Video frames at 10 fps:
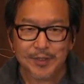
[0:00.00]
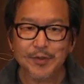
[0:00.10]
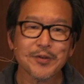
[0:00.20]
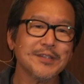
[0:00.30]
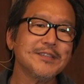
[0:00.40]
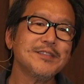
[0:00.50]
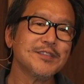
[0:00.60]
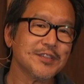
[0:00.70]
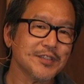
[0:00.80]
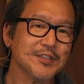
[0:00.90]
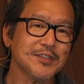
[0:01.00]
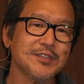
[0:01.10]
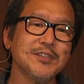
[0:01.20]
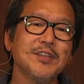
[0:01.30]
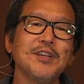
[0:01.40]
or is
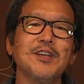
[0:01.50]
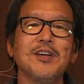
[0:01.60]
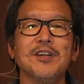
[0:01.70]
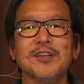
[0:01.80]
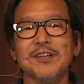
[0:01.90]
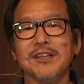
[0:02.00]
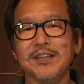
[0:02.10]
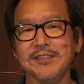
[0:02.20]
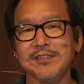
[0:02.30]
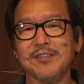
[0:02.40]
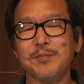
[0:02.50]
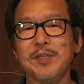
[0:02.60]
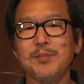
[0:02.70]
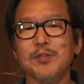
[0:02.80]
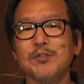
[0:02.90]
church a collection of
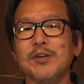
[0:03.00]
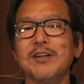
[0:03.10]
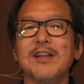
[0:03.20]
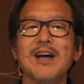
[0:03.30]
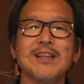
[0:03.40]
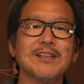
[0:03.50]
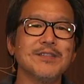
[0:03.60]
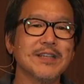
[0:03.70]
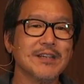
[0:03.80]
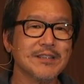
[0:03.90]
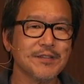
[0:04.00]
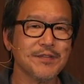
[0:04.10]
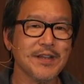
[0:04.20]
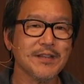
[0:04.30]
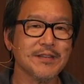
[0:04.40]
people who are not living out their
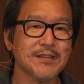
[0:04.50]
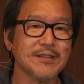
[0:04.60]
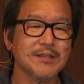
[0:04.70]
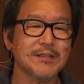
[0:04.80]
faith?